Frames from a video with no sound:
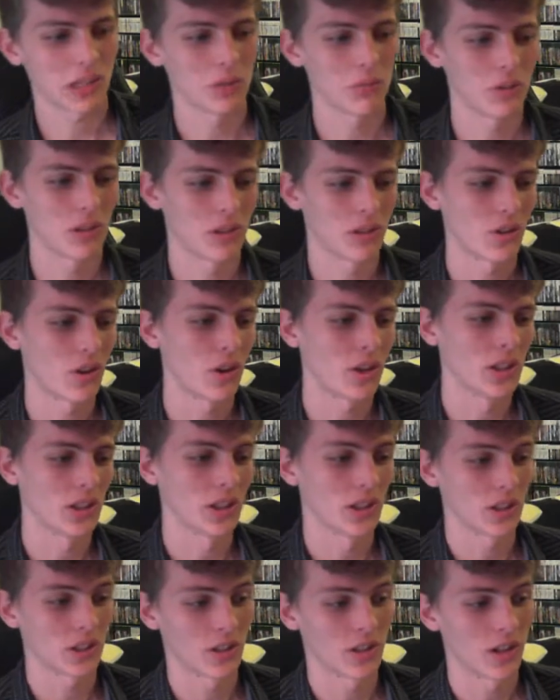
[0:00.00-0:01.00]
with all
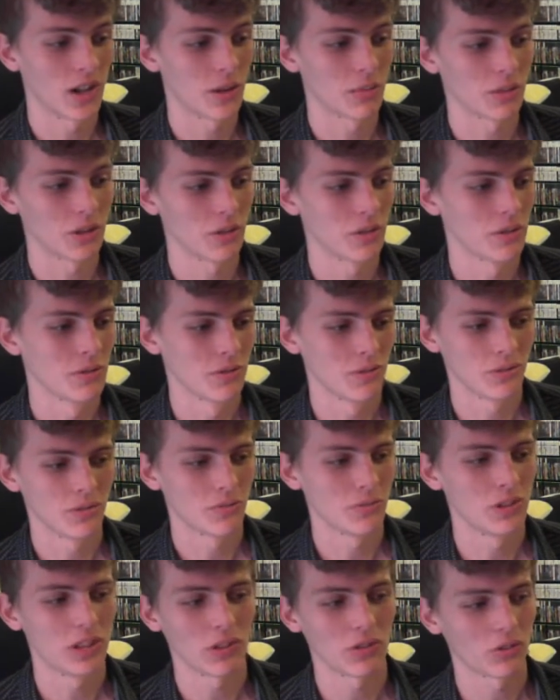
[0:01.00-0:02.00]
the Konami
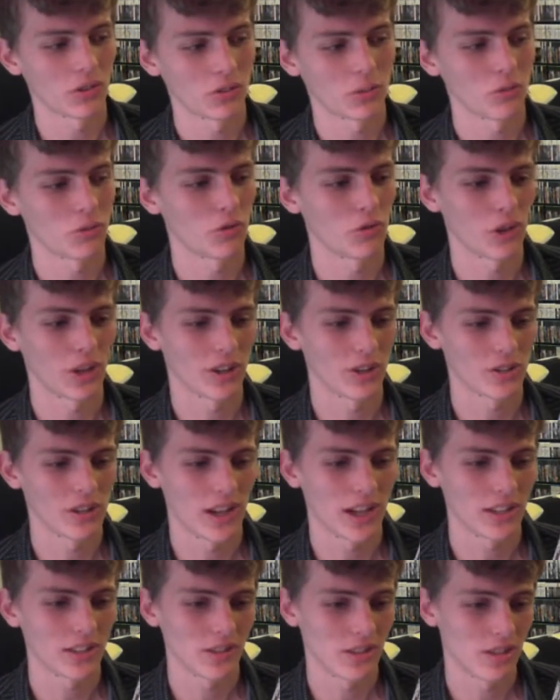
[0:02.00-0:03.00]
different
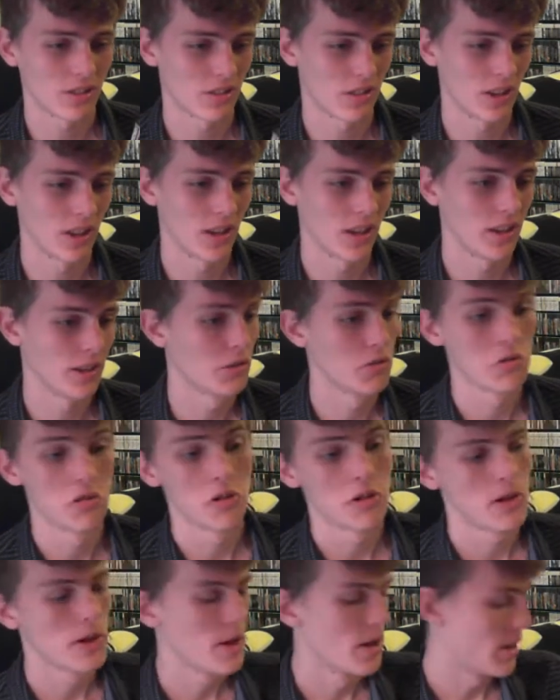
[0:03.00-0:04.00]
franchises.
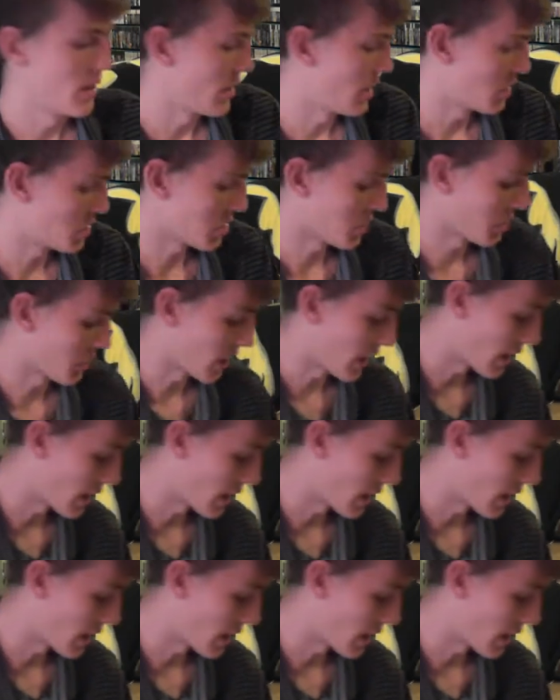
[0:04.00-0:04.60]
It's alright.